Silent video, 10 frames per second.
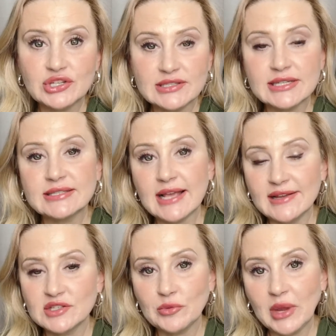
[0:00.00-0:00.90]
just
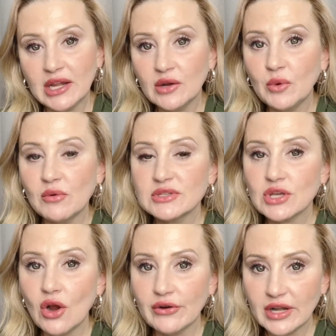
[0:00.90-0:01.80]
exacerbated what was
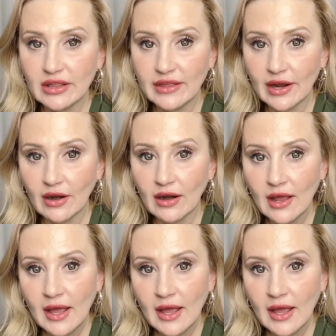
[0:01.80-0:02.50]
already there.